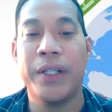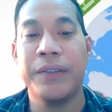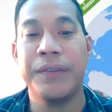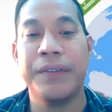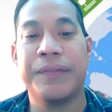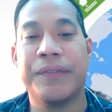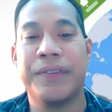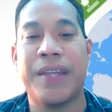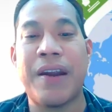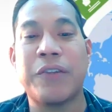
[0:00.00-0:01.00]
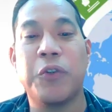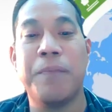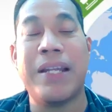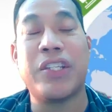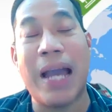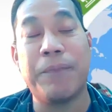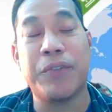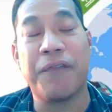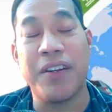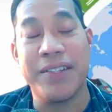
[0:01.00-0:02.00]
Well, there are two main
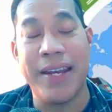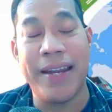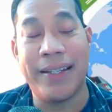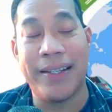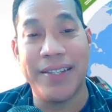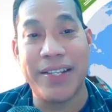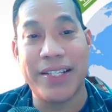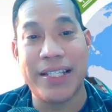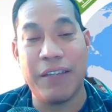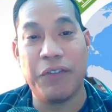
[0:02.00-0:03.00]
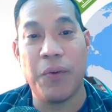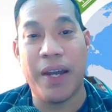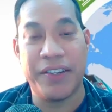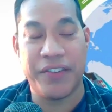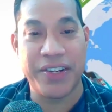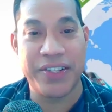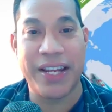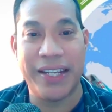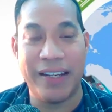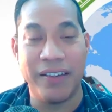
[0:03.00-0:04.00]
types of content analysis if you are
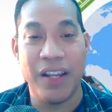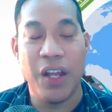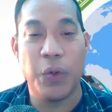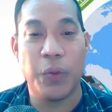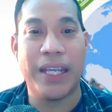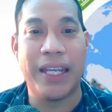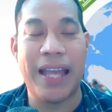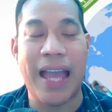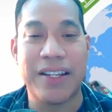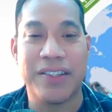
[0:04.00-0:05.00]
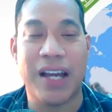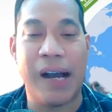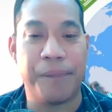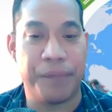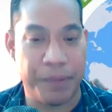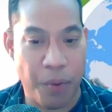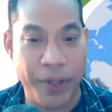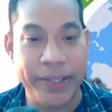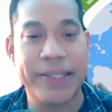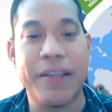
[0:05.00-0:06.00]
interested in looking at
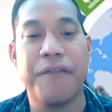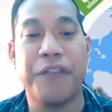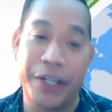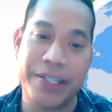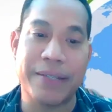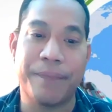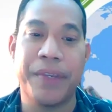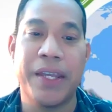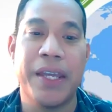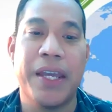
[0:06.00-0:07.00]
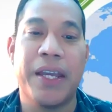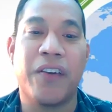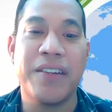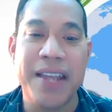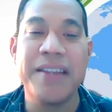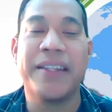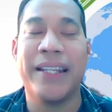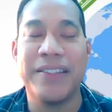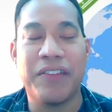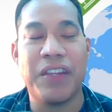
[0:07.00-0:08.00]
points. First, content
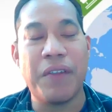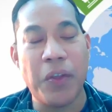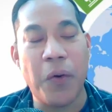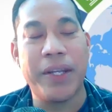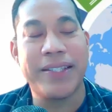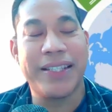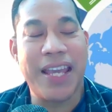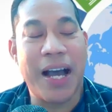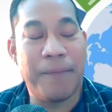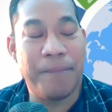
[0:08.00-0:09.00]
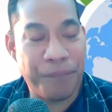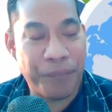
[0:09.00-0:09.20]
analysis, even though it is the